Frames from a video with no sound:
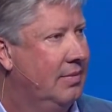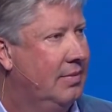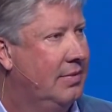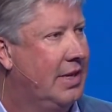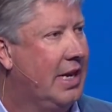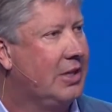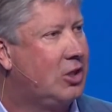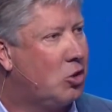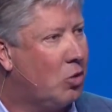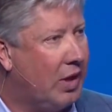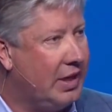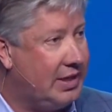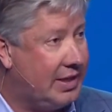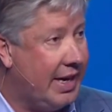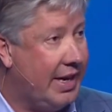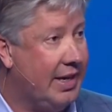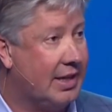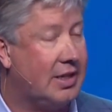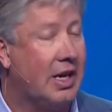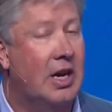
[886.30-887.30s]
That's the way
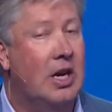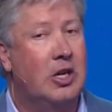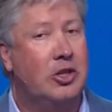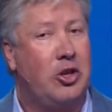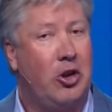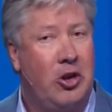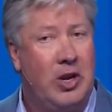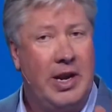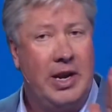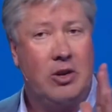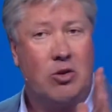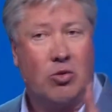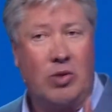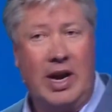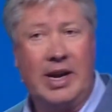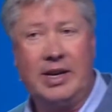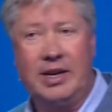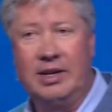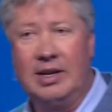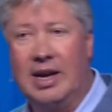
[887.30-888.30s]
Satan is. So you need to
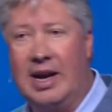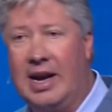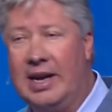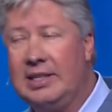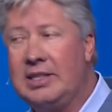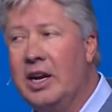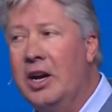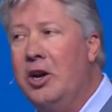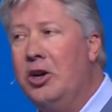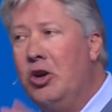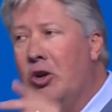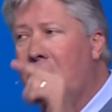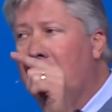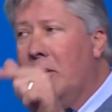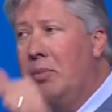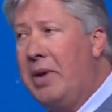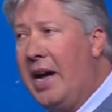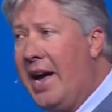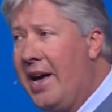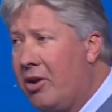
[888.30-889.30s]
recognize you're in
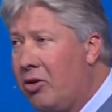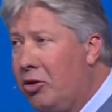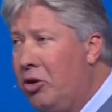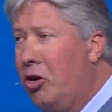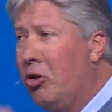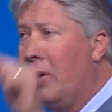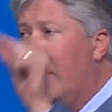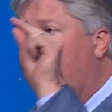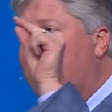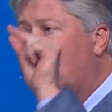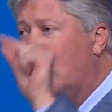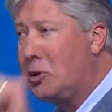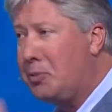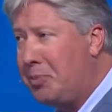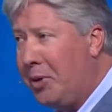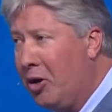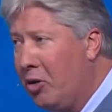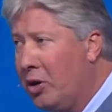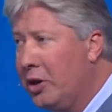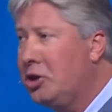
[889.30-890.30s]
a battle, you're in a
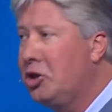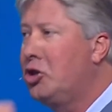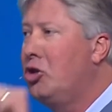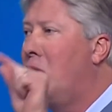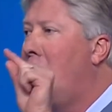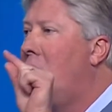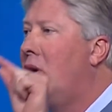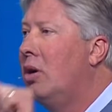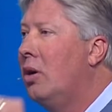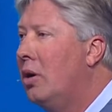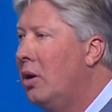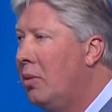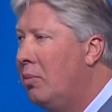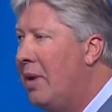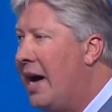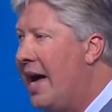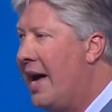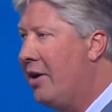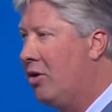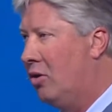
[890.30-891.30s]
spiritual
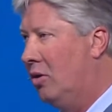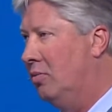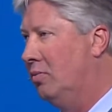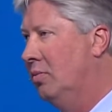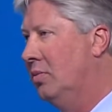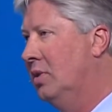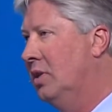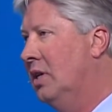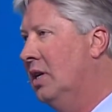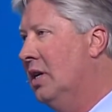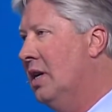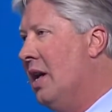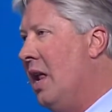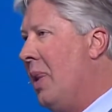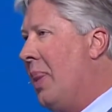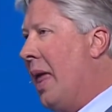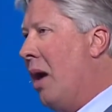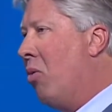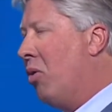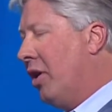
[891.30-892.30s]
battle.
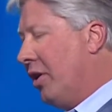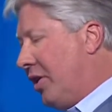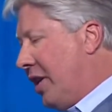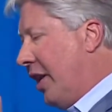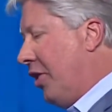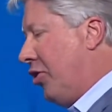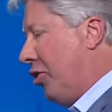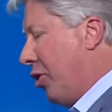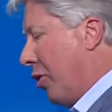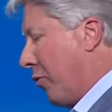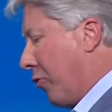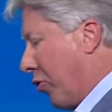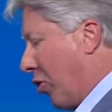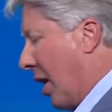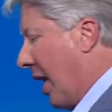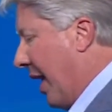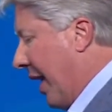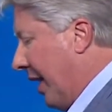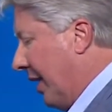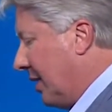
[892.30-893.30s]
I want to teach you a
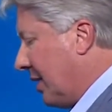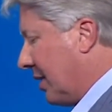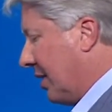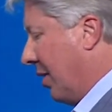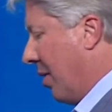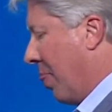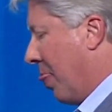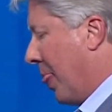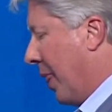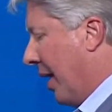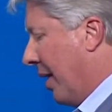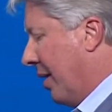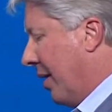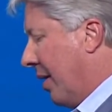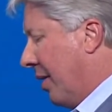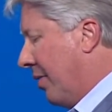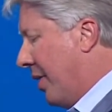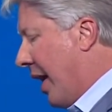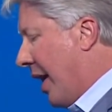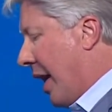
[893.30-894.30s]
phrase
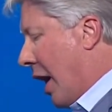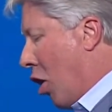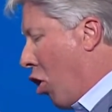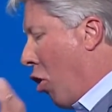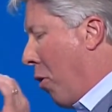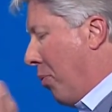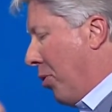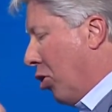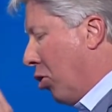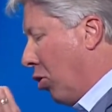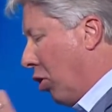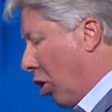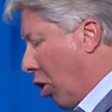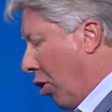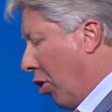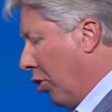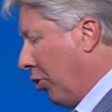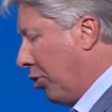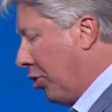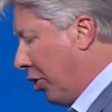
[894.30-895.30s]
that I hope you'll
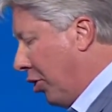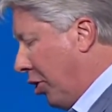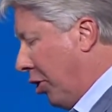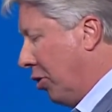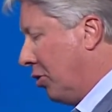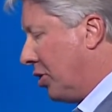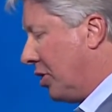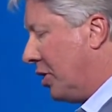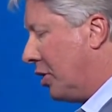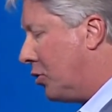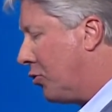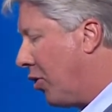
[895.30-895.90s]
learn to use this